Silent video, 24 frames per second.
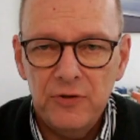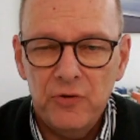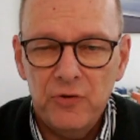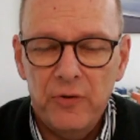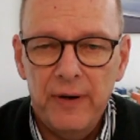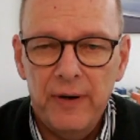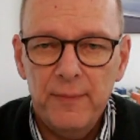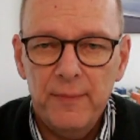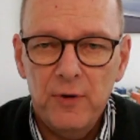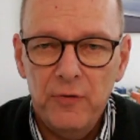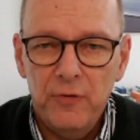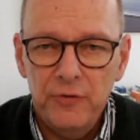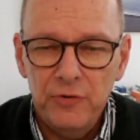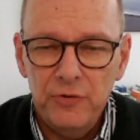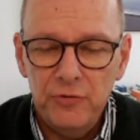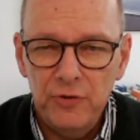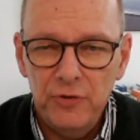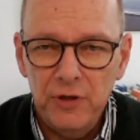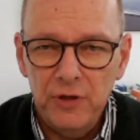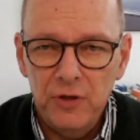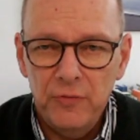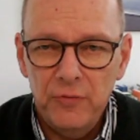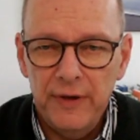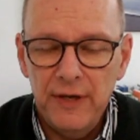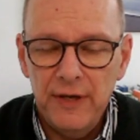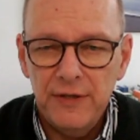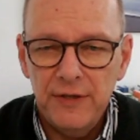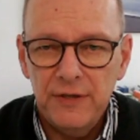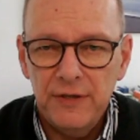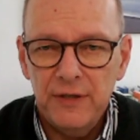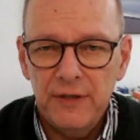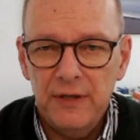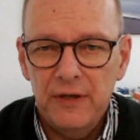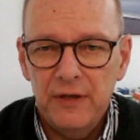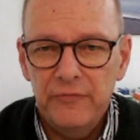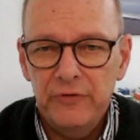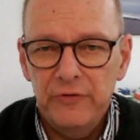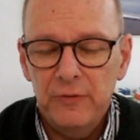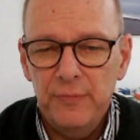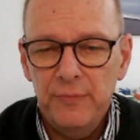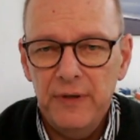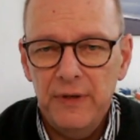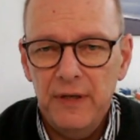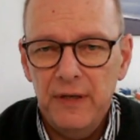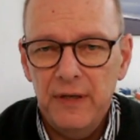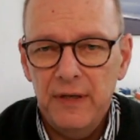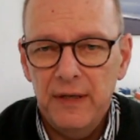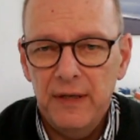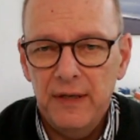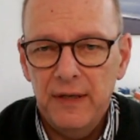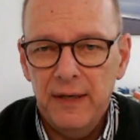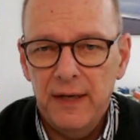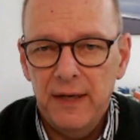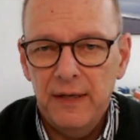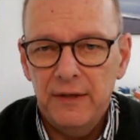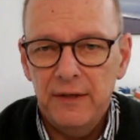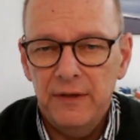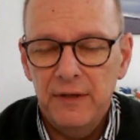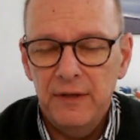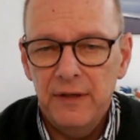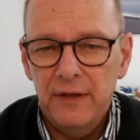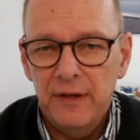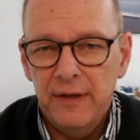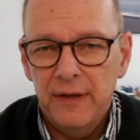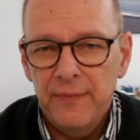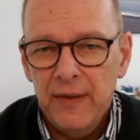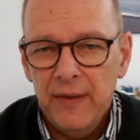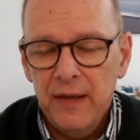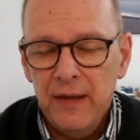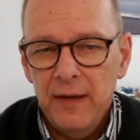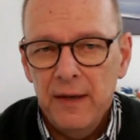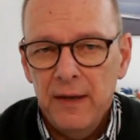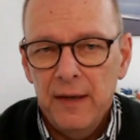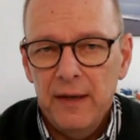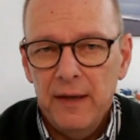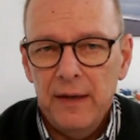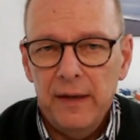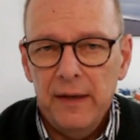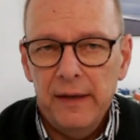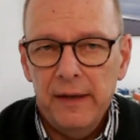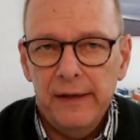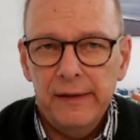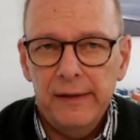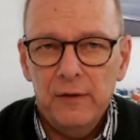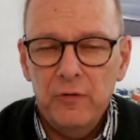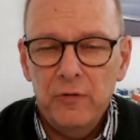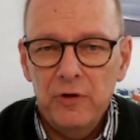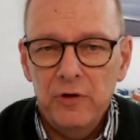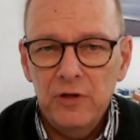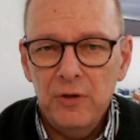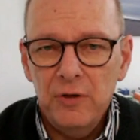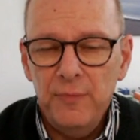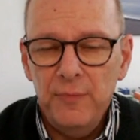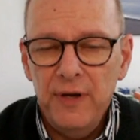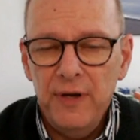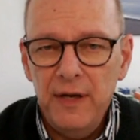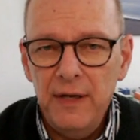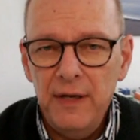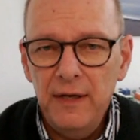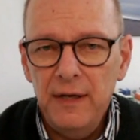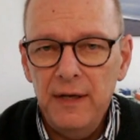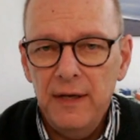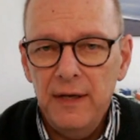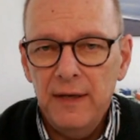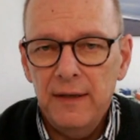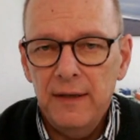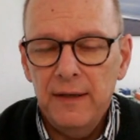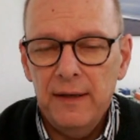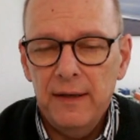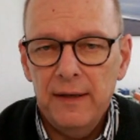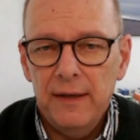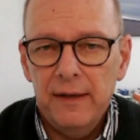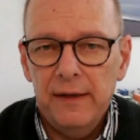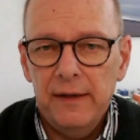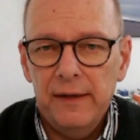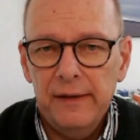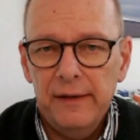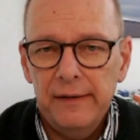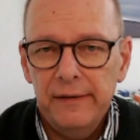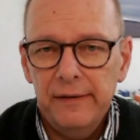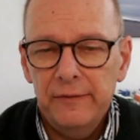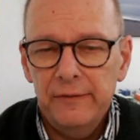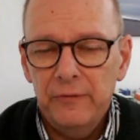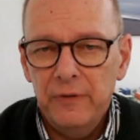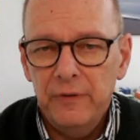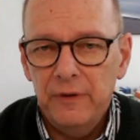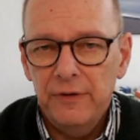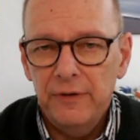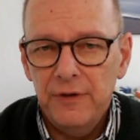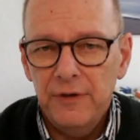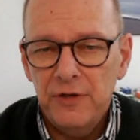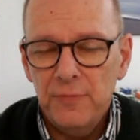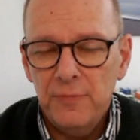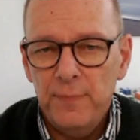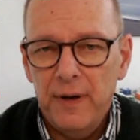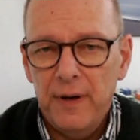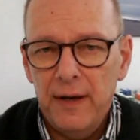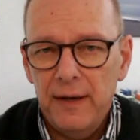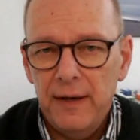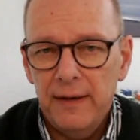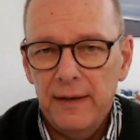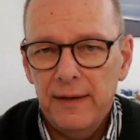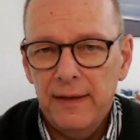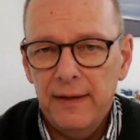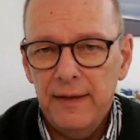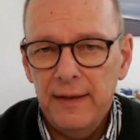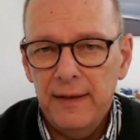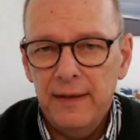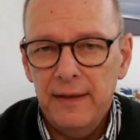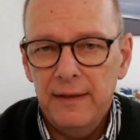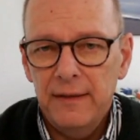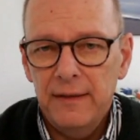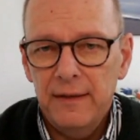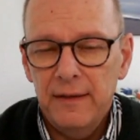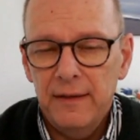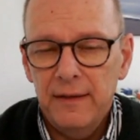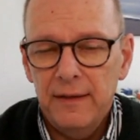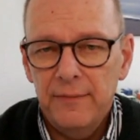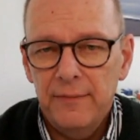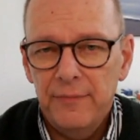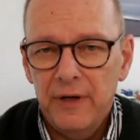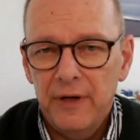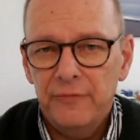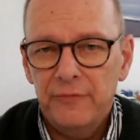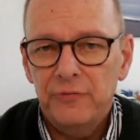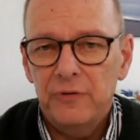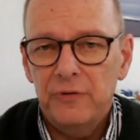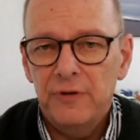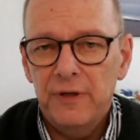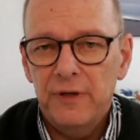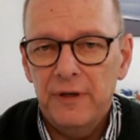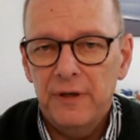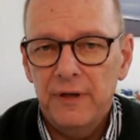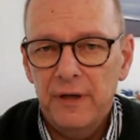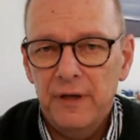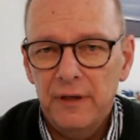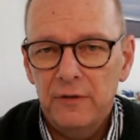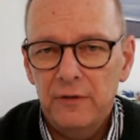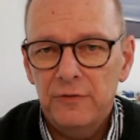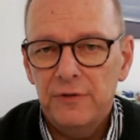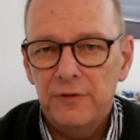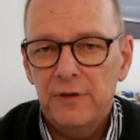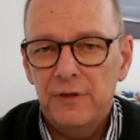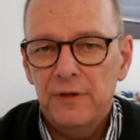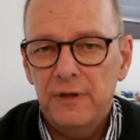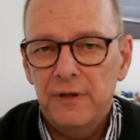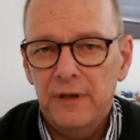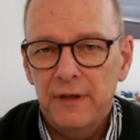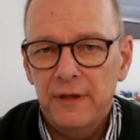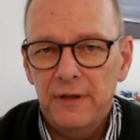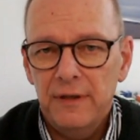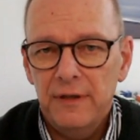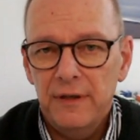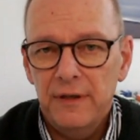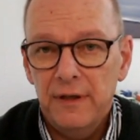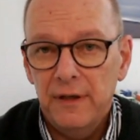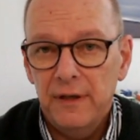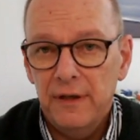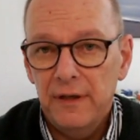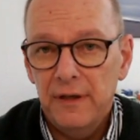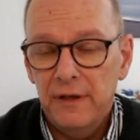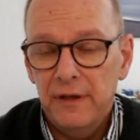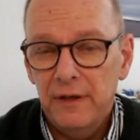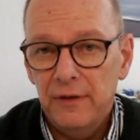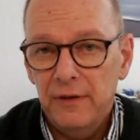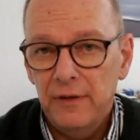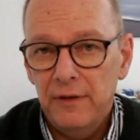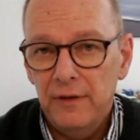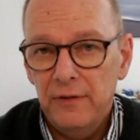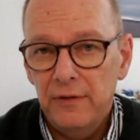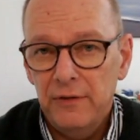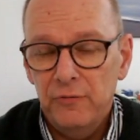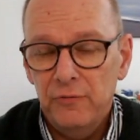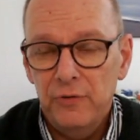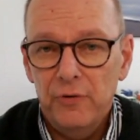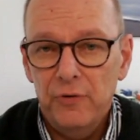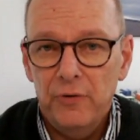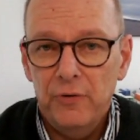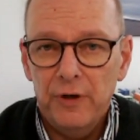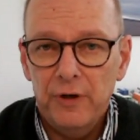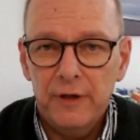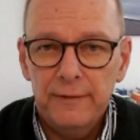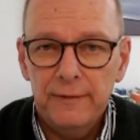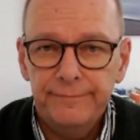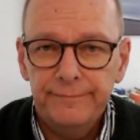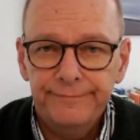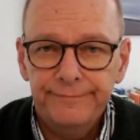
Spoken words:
So I'm going to the US, and it will be at the Quantum Healing Wellness Spa in Bedford Hills in New York.